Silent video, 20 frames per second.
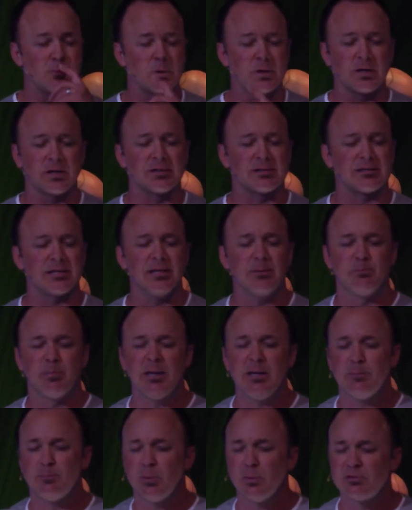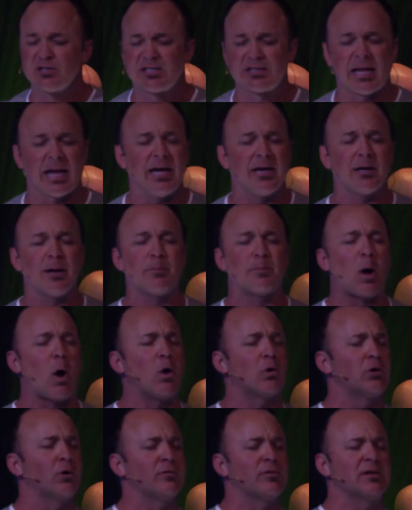we're going to see people stand up
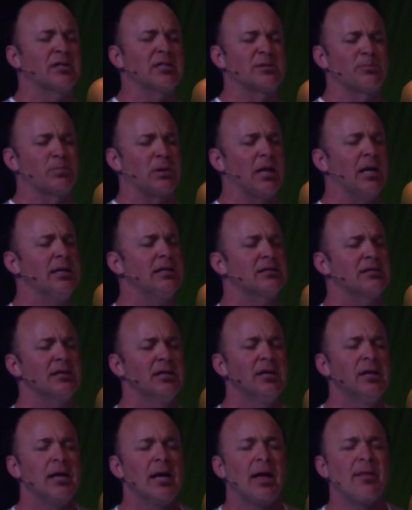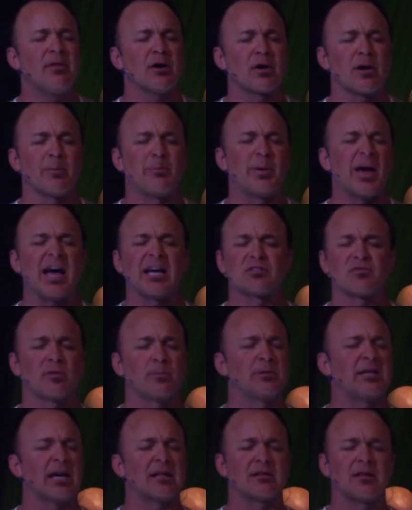all over this place, and they're going to pass
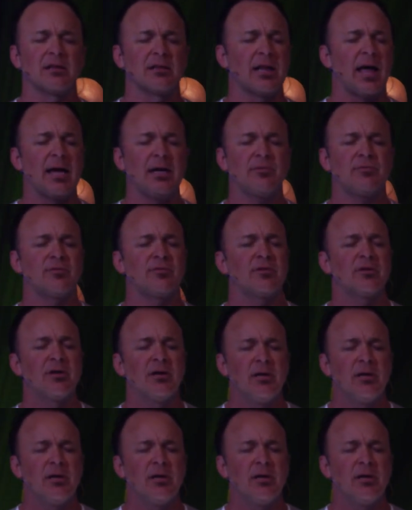from death to life.